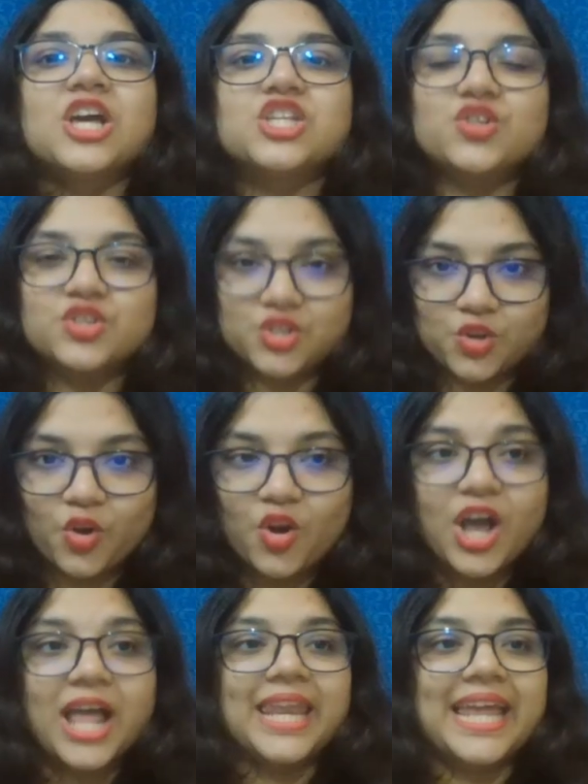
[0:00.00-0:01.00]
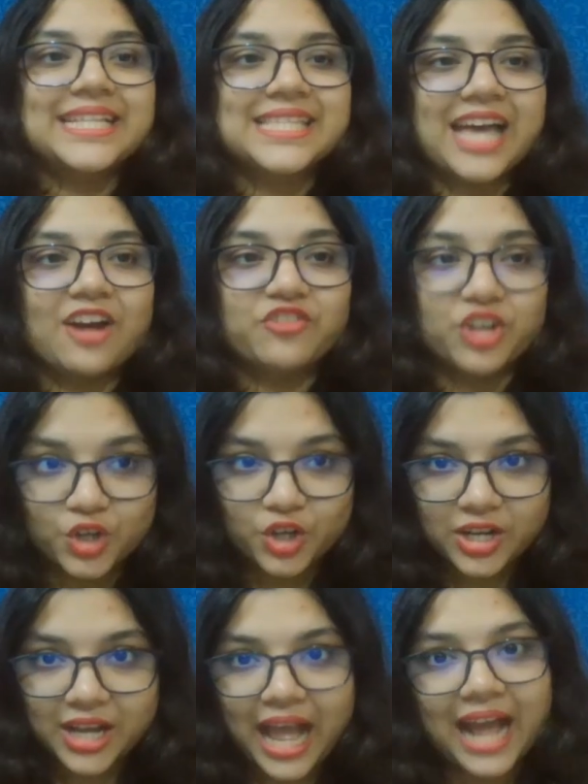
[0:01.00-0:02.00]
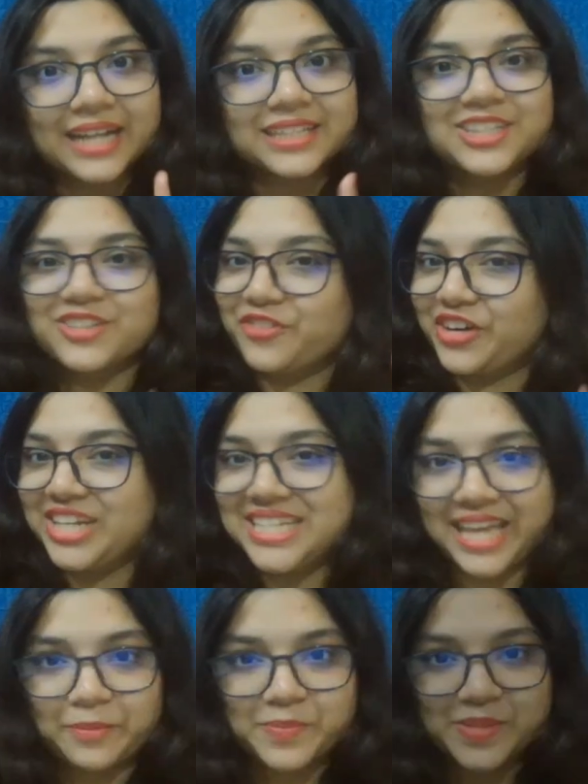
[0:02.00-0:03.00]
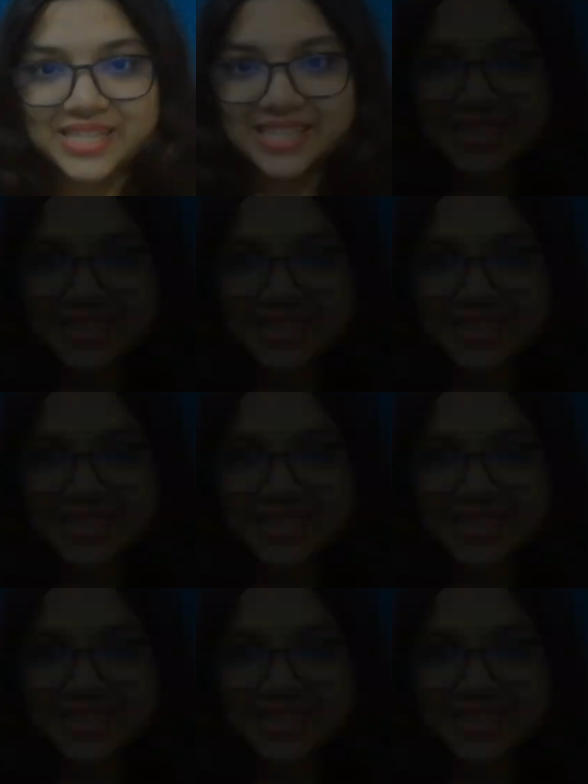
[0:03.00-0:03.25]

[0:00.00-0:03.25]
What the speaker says: So let's have a look at the different types.